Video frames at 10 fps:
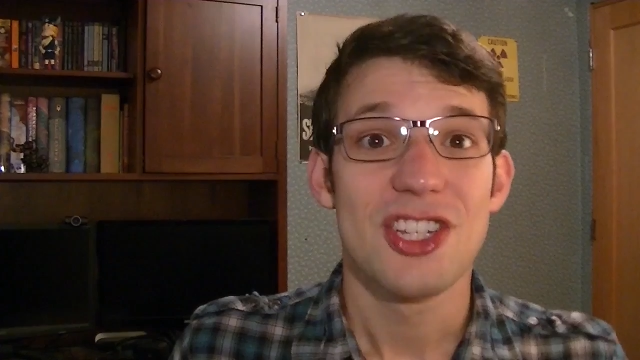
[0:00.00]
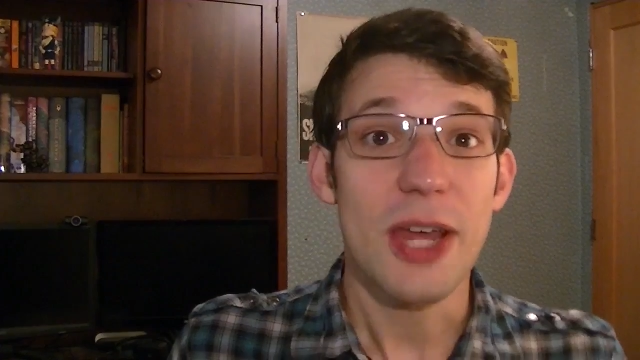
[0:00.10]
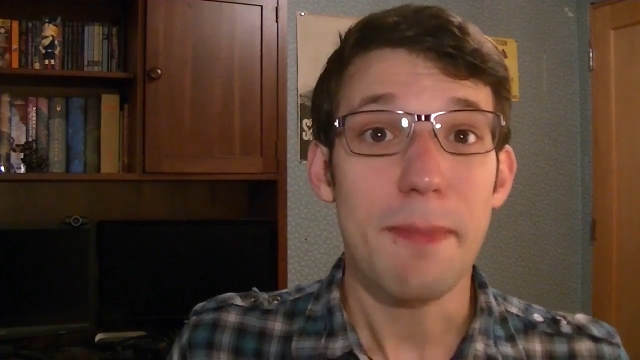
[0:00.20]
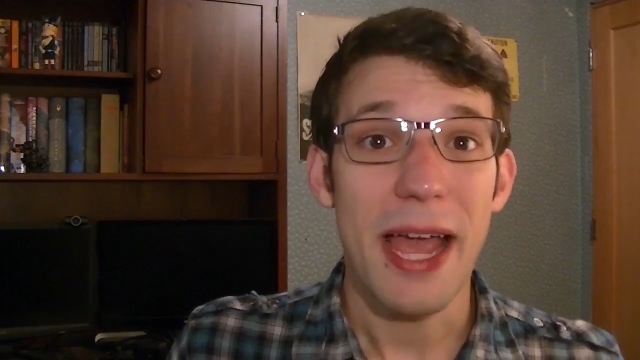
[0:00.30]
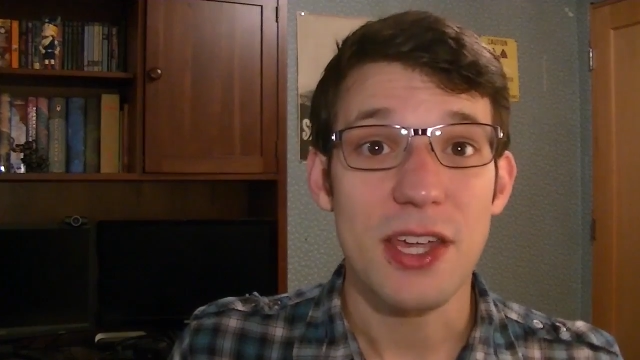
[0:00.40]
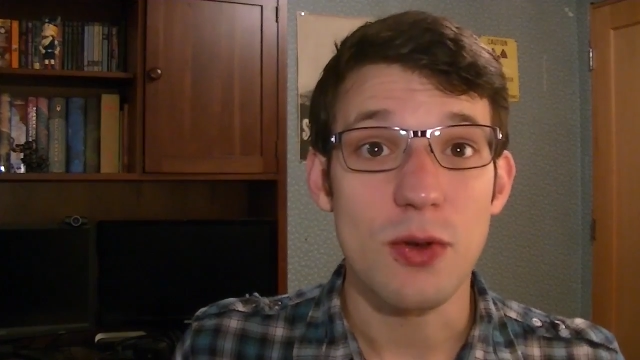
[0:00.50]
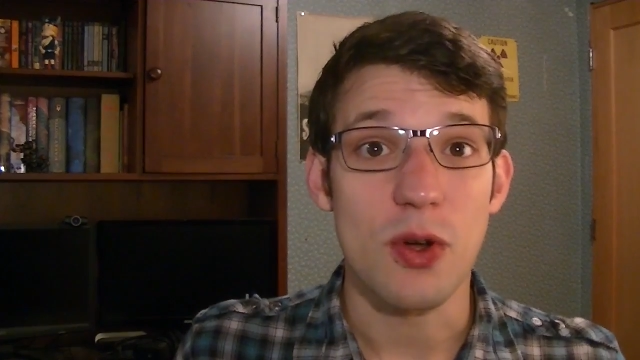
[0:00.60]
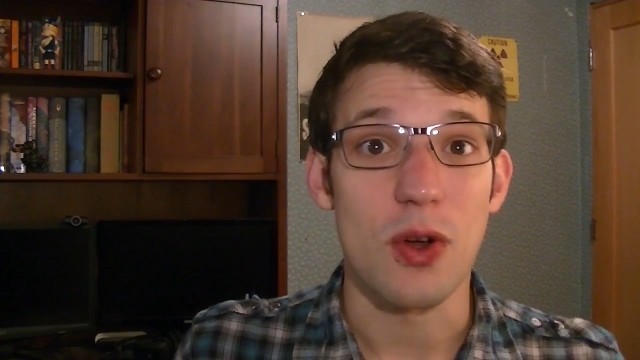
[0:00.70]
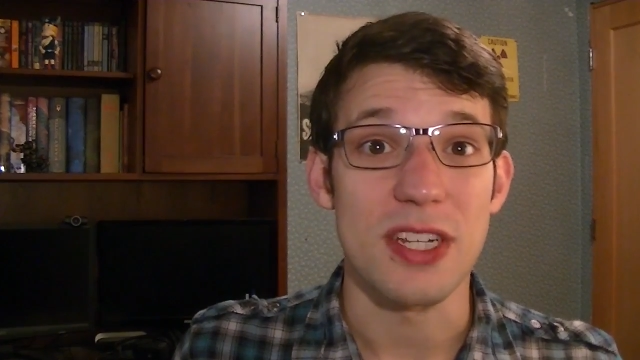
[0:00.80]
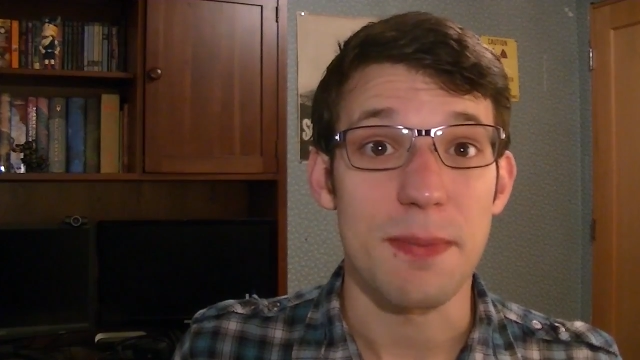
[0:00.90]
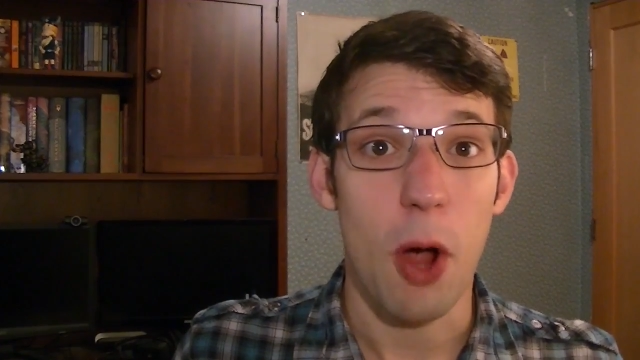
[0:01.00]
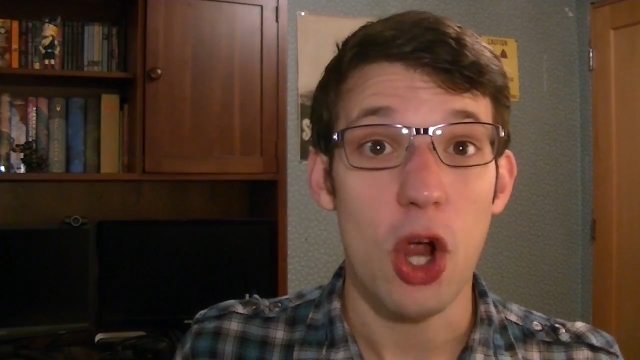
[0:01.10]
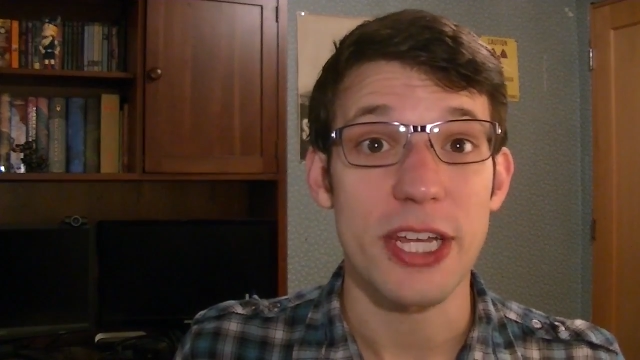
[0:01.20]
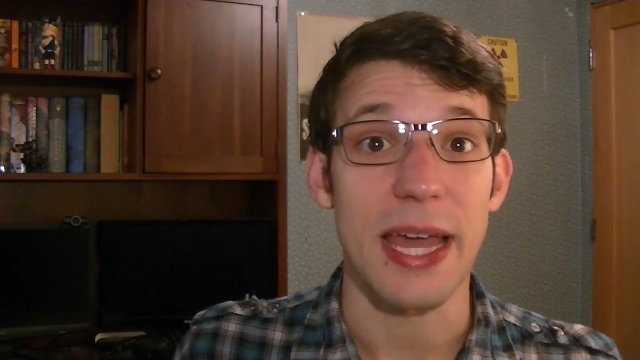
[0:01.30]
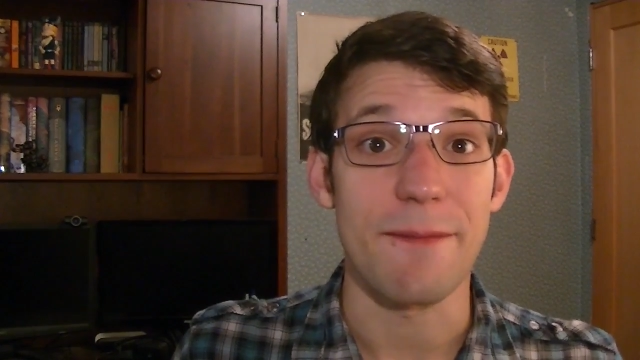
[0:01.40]
Jetpack Unicorn is a
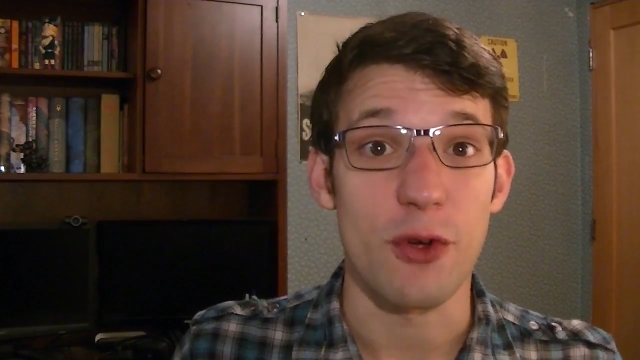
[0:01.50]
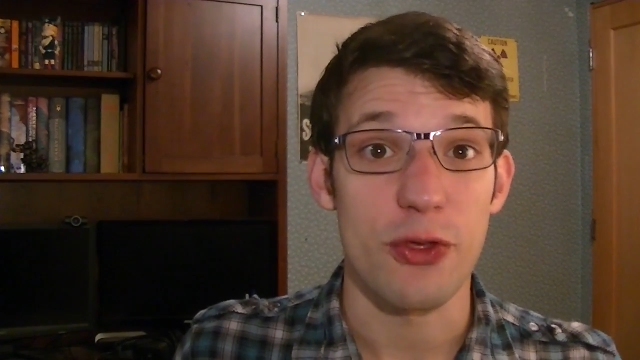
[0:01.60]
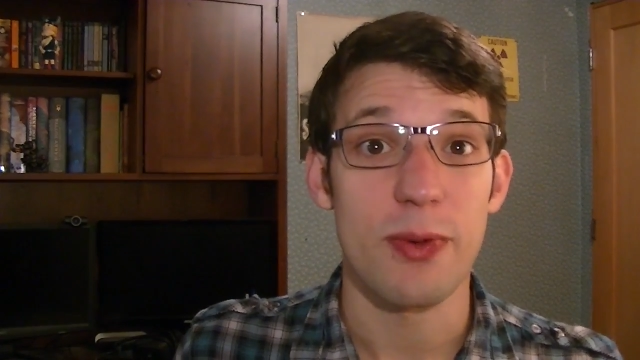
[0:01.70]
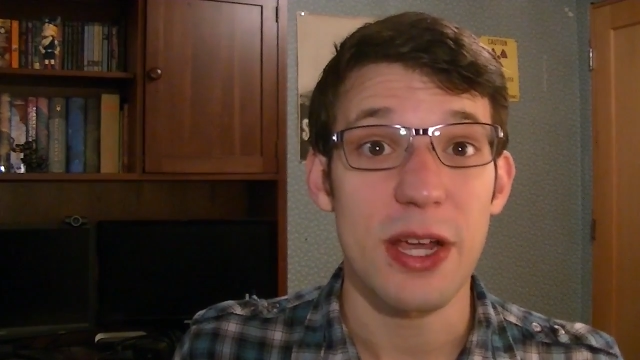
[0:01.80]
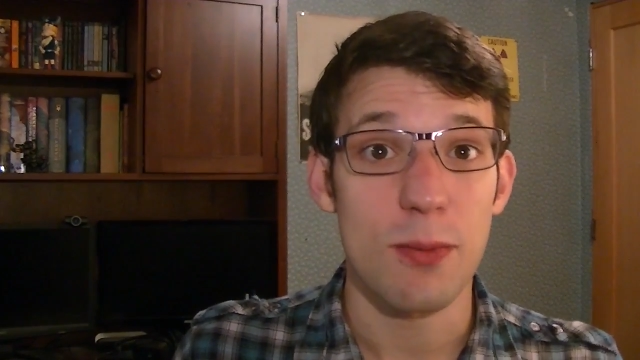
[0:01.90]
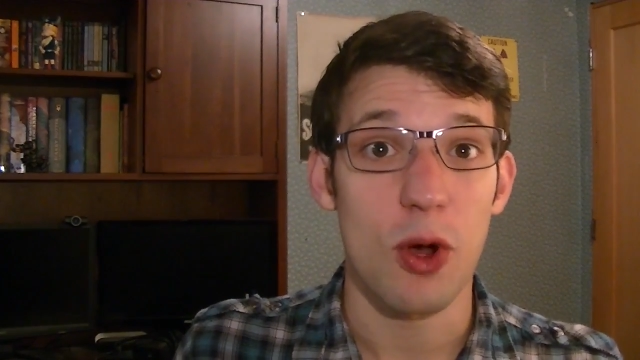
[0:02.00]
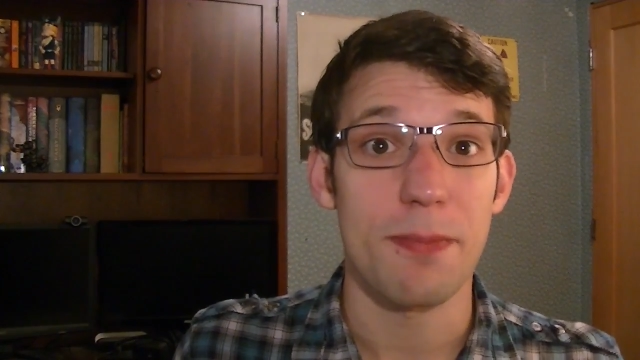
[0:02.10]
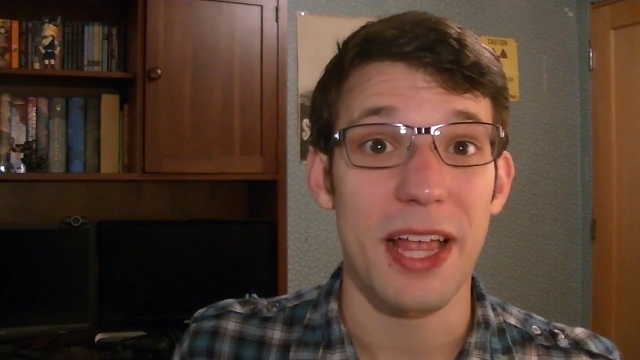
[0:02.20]
party game for 3 or more